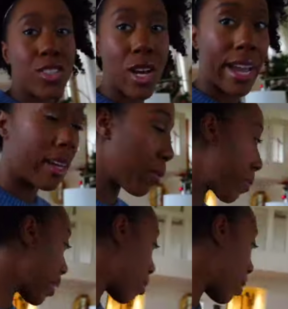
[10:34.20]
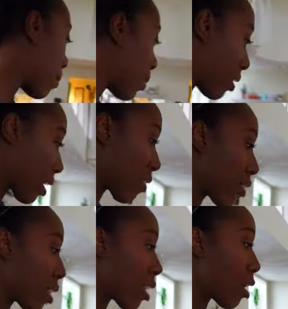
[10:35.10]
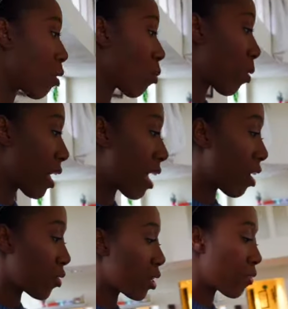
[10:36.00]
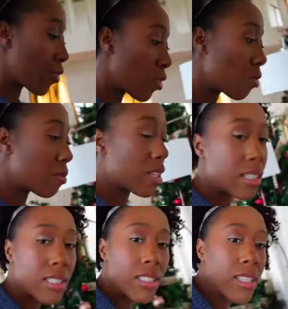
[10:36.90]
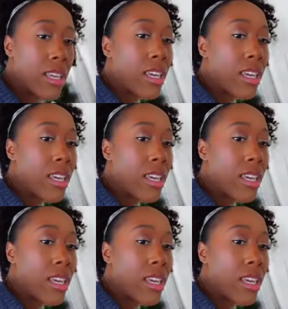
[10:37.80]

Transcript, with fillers: try to be better about putting everything away after I film because